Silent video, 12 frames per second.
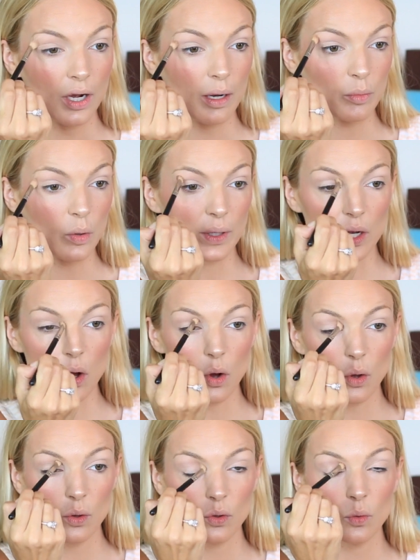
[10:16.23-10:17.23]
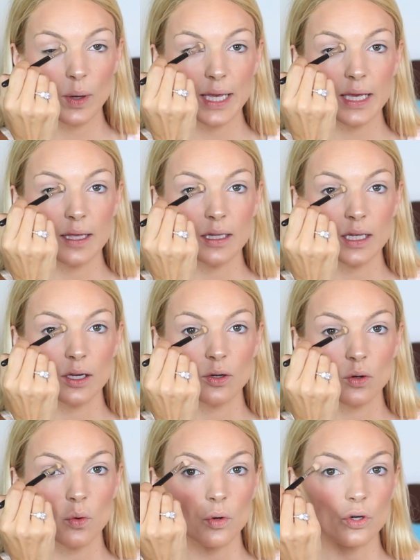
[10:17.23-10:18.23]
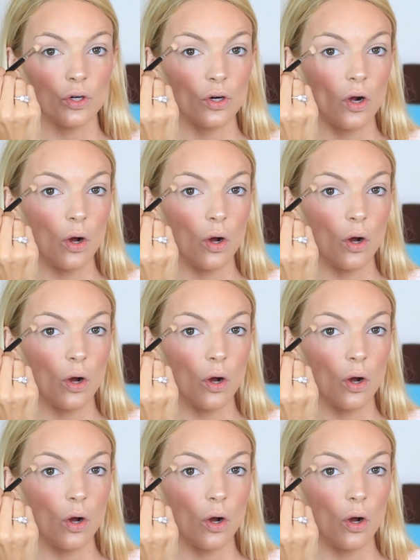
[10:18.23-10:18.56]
I'm going all the way in the inner corner,